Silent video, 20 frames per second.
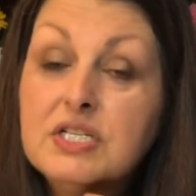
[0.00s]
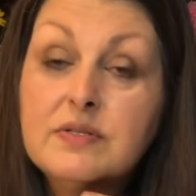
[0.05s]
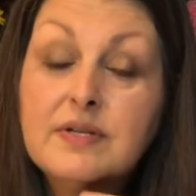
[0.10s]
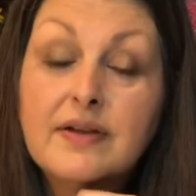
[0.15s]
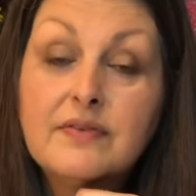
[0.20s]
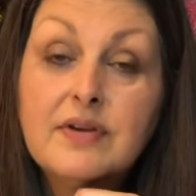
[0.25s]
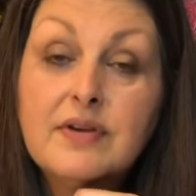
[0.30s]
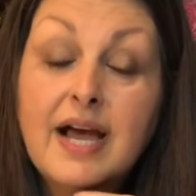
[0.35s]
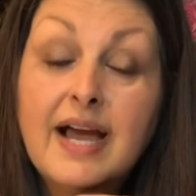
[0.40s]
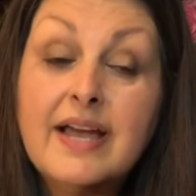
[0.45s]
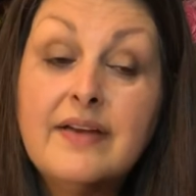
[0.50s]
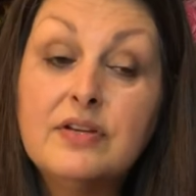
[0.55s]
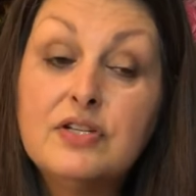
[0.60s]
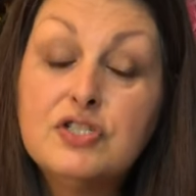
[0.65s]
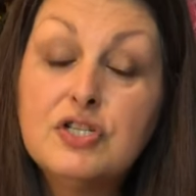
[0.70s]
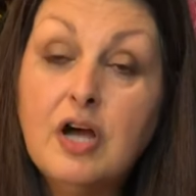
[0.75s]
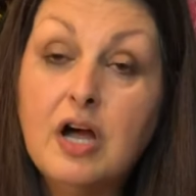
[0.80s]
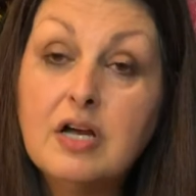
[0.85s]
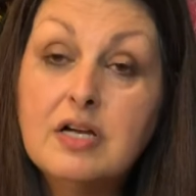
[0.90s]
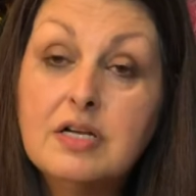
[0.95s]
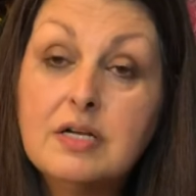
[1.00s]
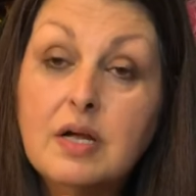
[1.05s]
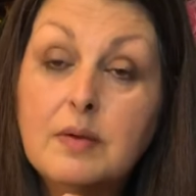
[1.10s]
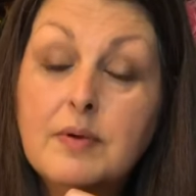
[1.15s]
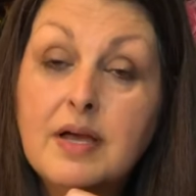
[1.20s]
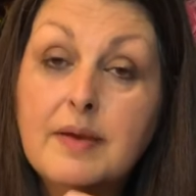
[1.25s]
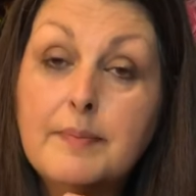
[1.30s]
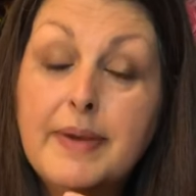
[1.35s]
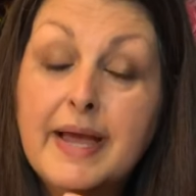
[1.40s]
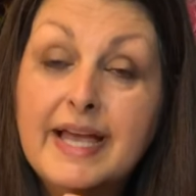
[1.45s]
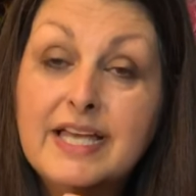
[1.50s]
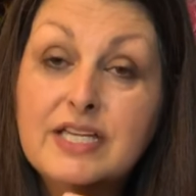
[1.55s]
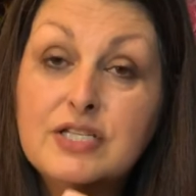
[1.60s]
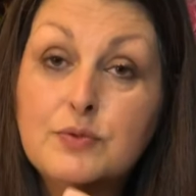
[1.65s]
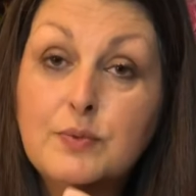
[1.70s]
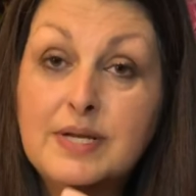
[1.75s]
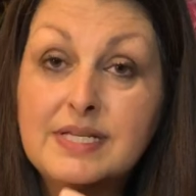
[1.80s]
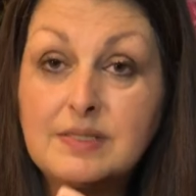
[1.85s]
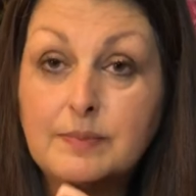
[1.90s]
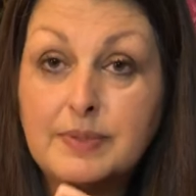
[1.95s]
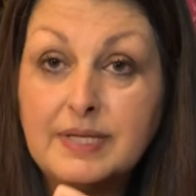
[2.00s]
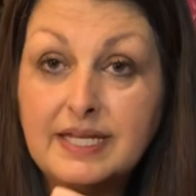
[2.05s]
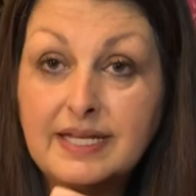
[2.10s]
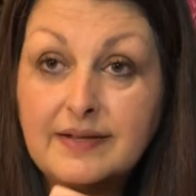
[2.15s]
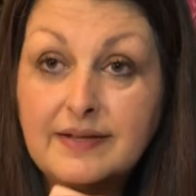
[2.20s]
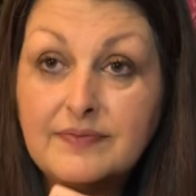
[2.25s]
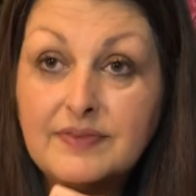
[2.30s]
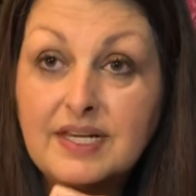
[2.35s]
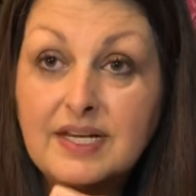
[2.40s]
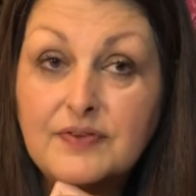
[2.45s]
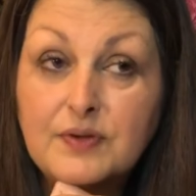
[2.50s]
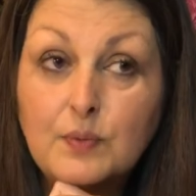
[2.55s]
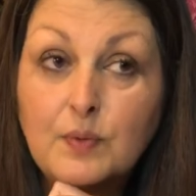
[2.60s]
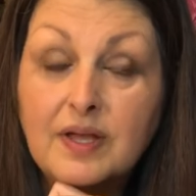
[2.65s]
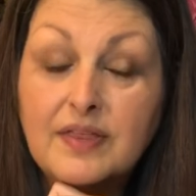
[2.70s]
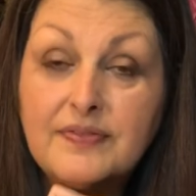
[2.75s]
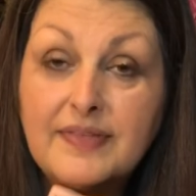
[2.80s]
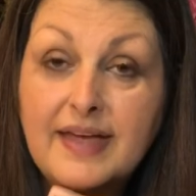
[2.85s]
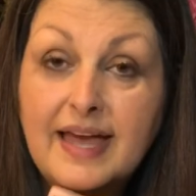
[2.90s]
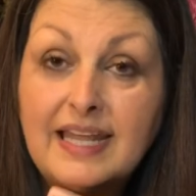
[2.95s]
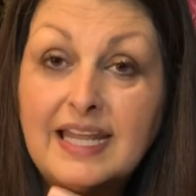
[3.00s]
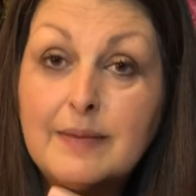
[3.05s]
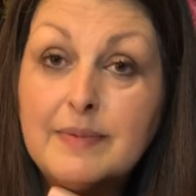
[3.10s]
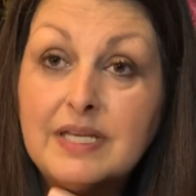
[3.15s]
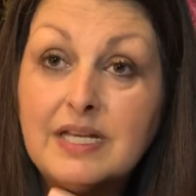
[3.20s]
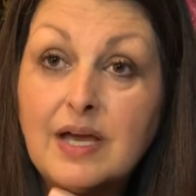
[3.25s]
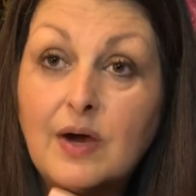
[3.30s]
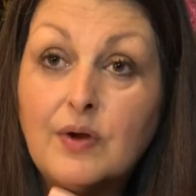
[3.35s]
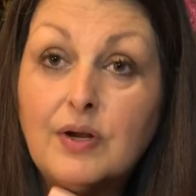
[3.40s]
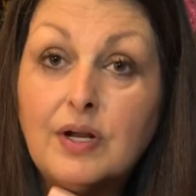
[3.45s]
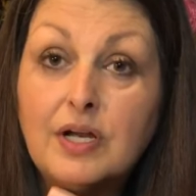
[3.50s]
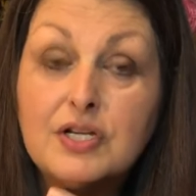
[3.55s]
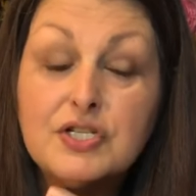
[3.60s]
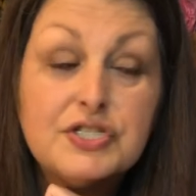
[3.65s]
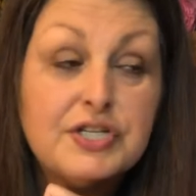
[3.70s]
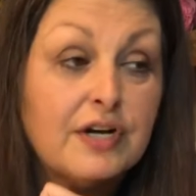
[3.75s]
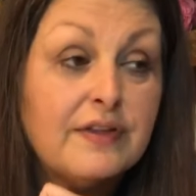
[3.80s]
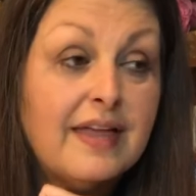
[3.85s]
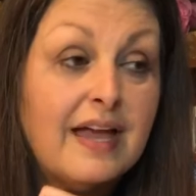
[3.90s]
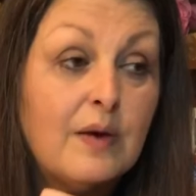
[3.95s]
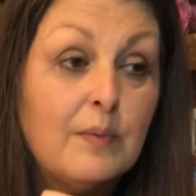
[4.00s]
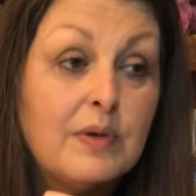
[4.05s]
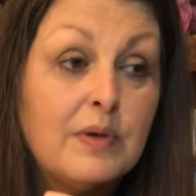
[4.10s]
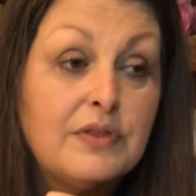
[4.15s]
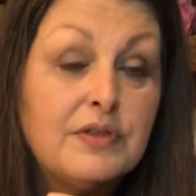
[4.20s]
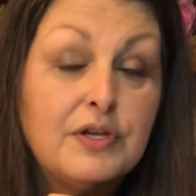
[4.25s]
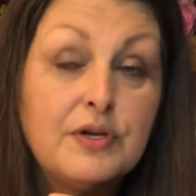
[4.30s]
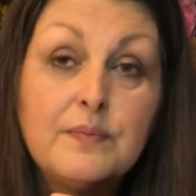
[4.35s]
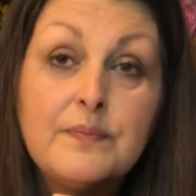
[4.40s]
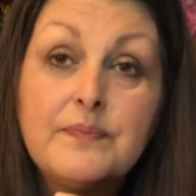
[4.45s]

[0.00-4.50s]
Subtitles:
I have a chalk paste recipe that if you want that, let me know and I'll share that with you.